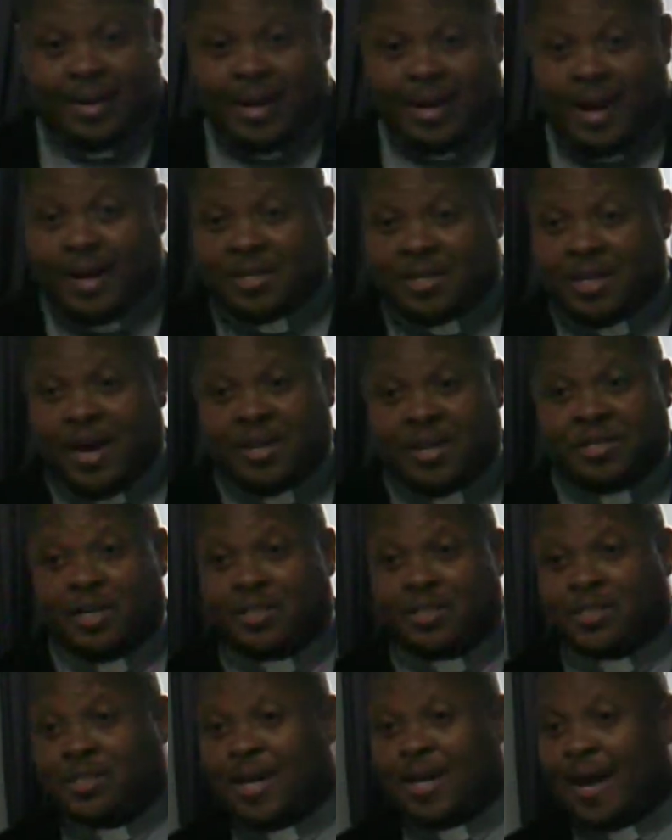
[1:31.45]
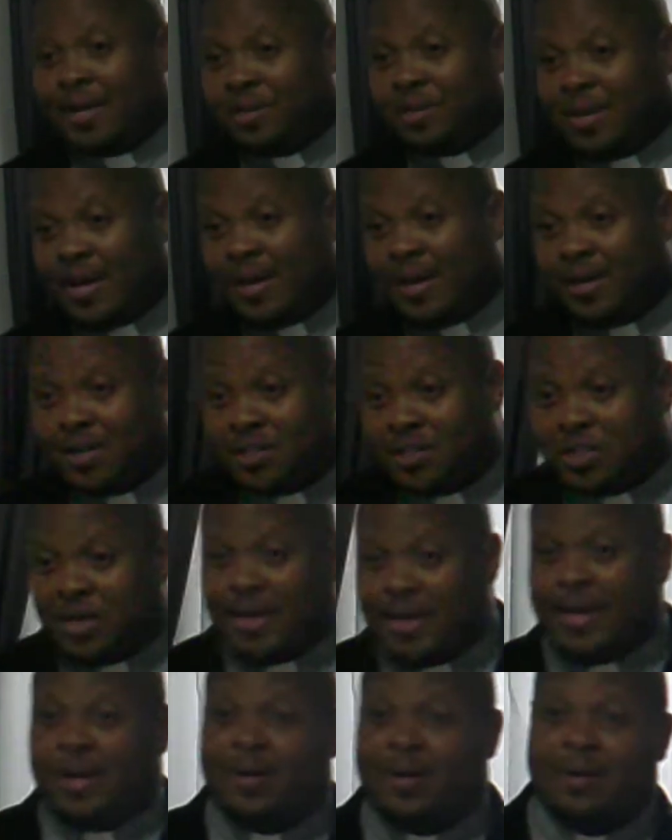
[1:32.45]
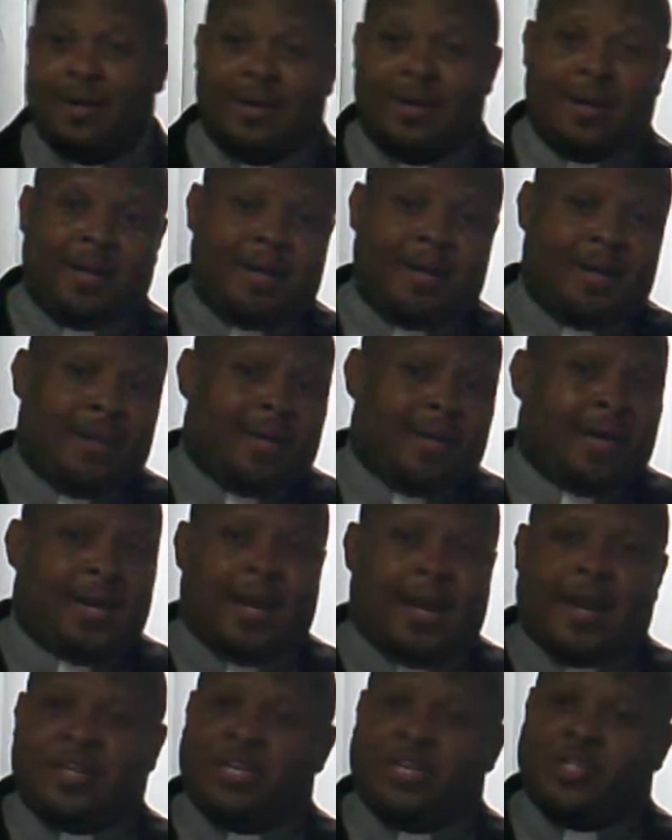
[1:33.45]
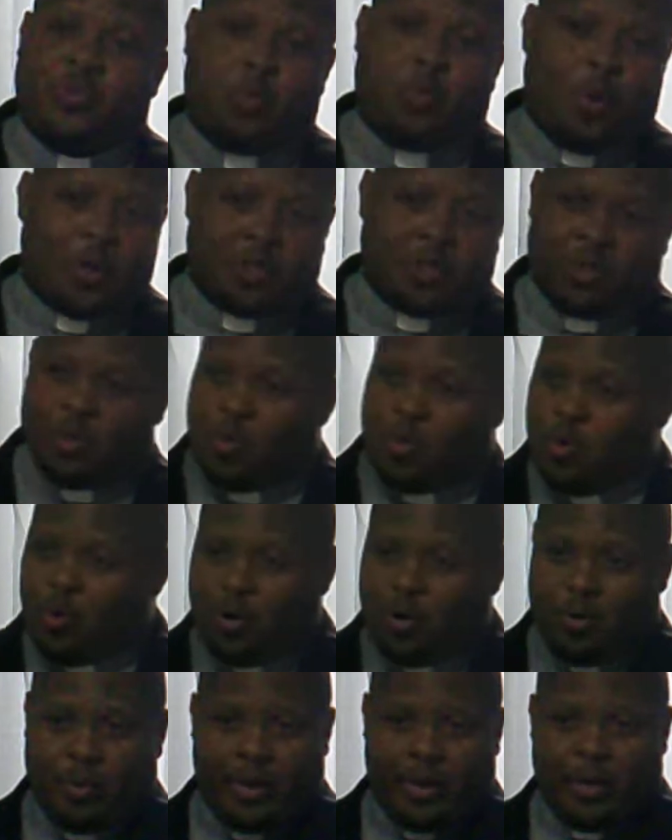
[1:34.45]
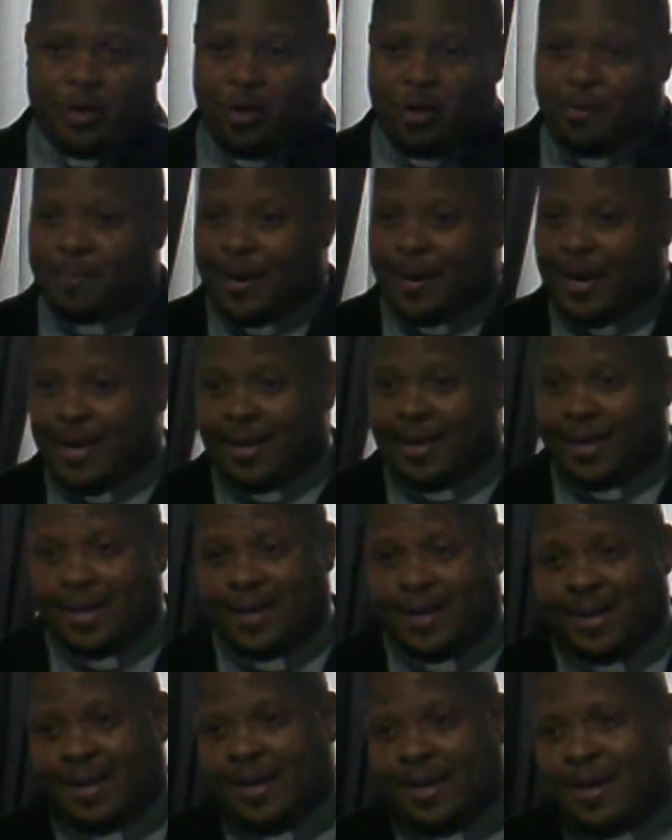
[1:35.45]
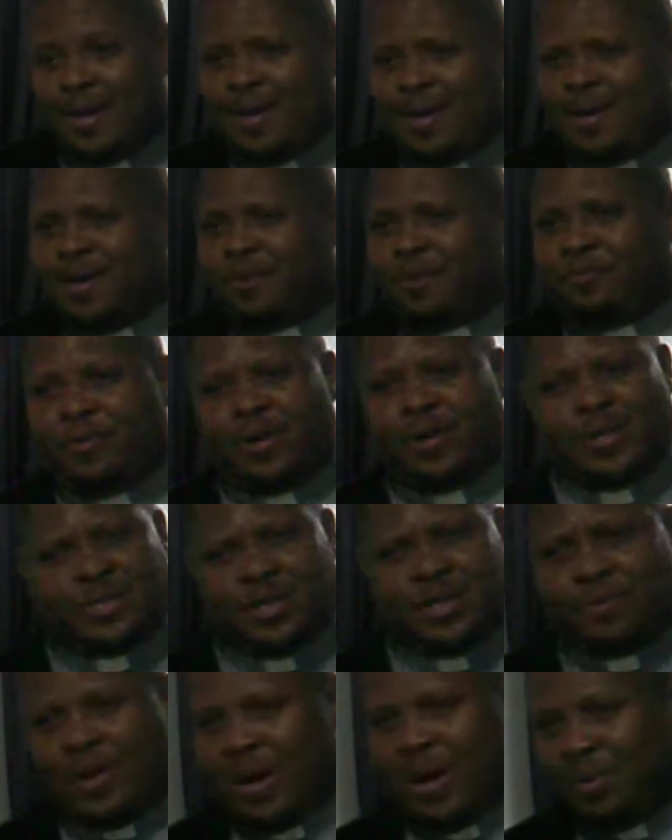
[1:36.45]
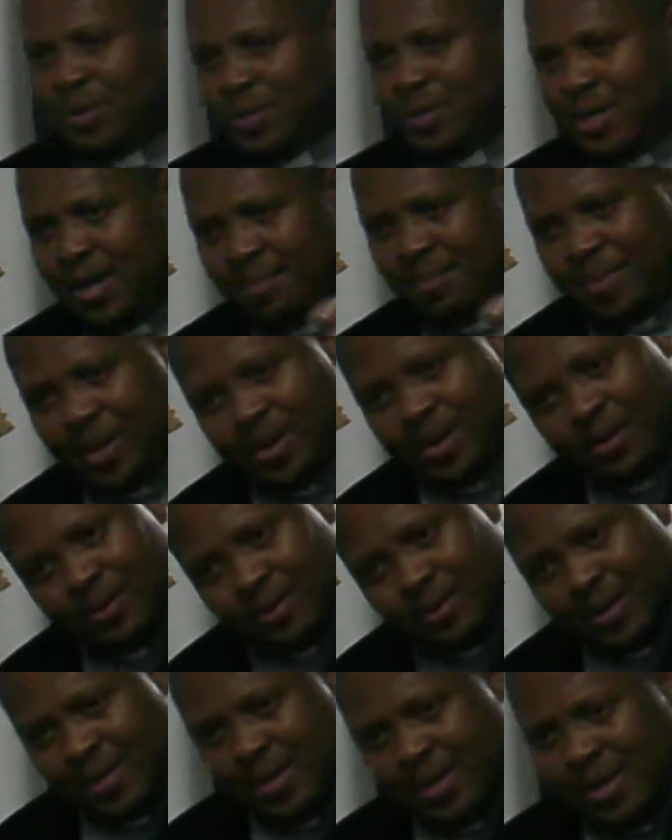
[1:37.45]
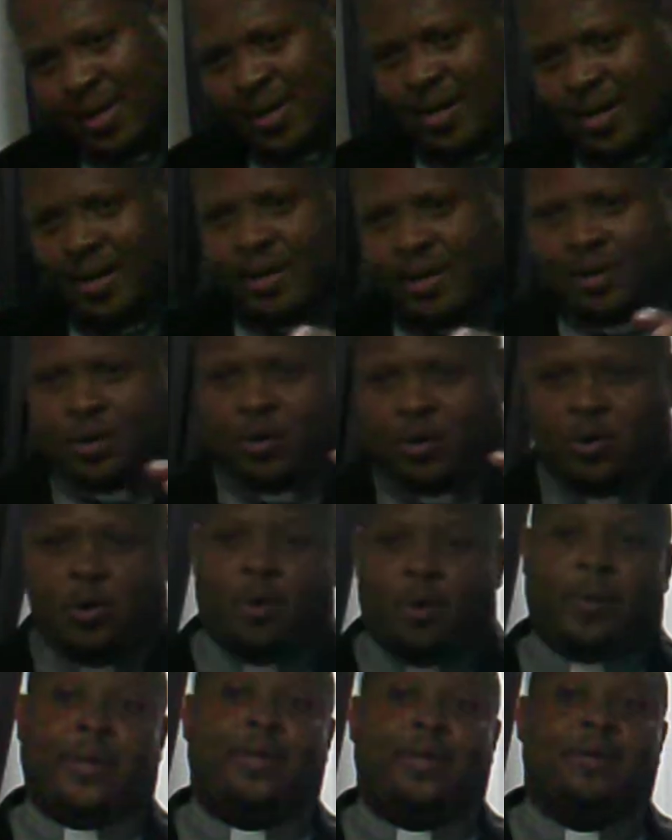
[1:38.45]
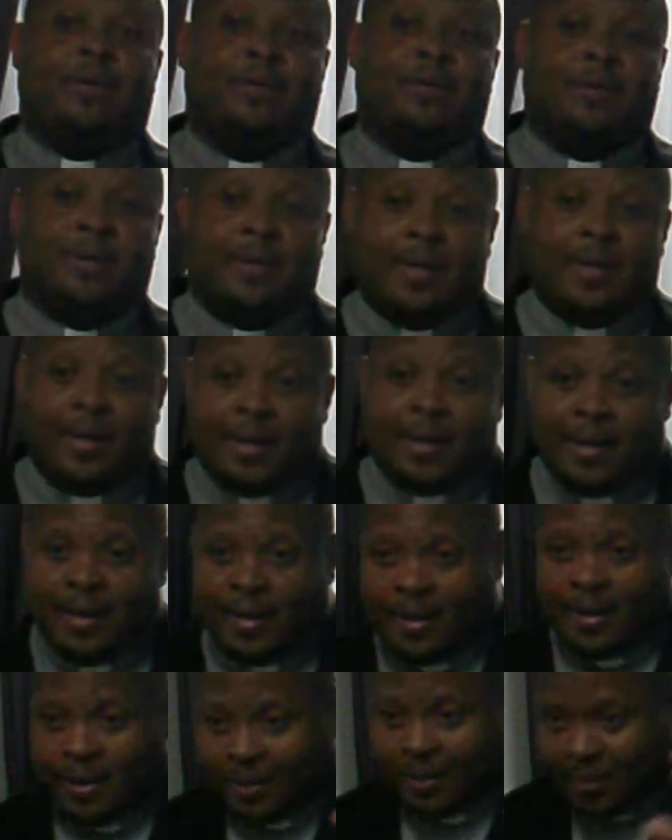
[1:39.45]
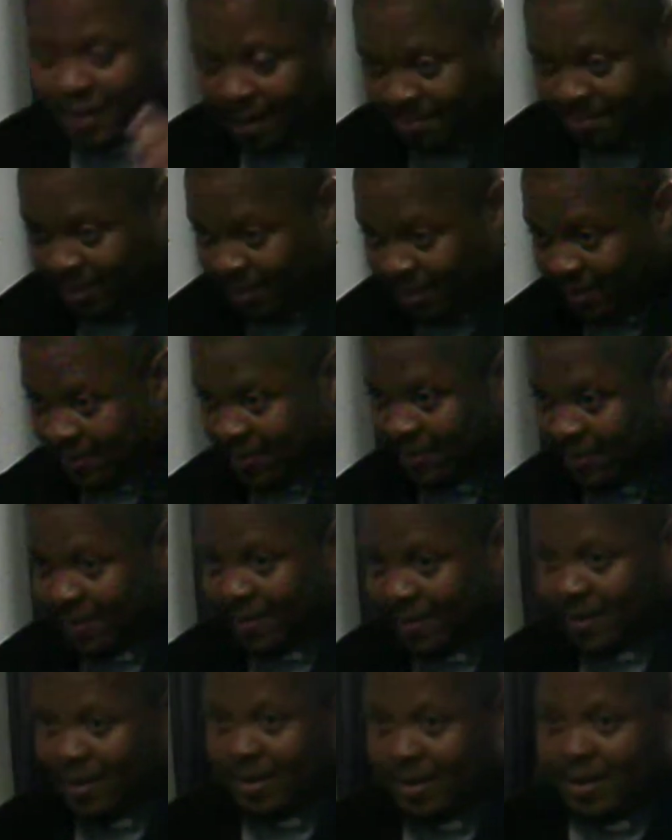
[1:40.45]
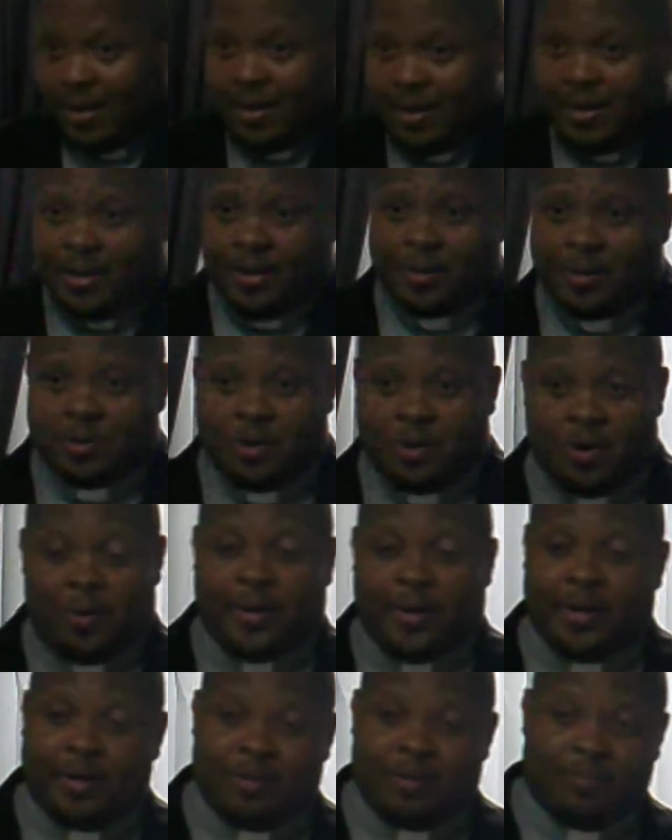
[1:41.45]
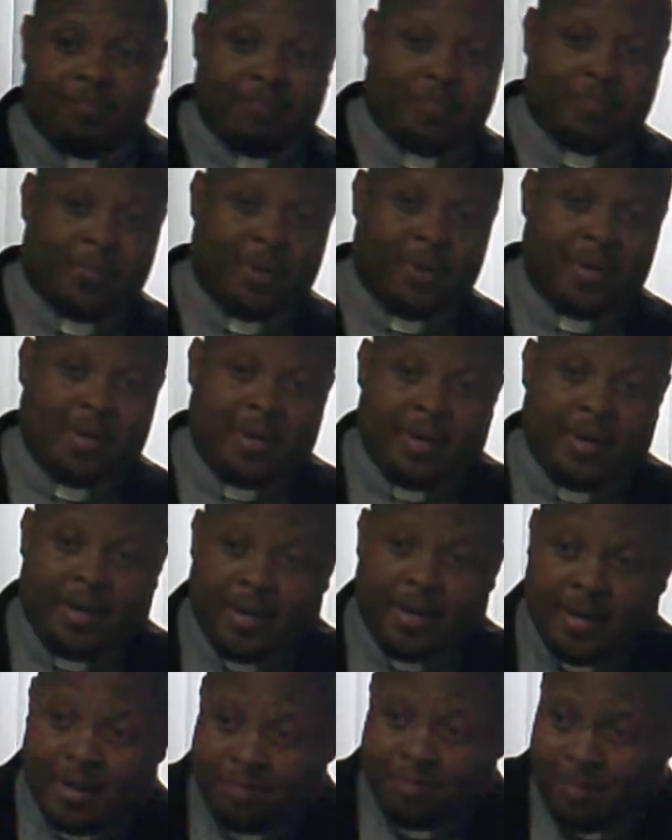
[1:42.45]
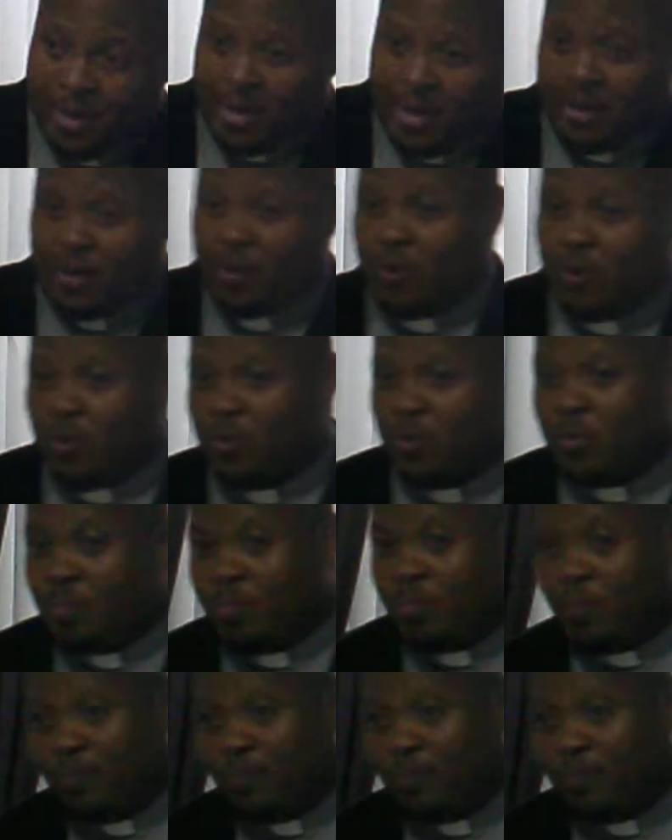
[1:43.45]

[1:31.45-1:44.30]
And I just sat there in the chair and I just watched the whole world go by and feel as if I was coming, going, and coming, and going. I made it home.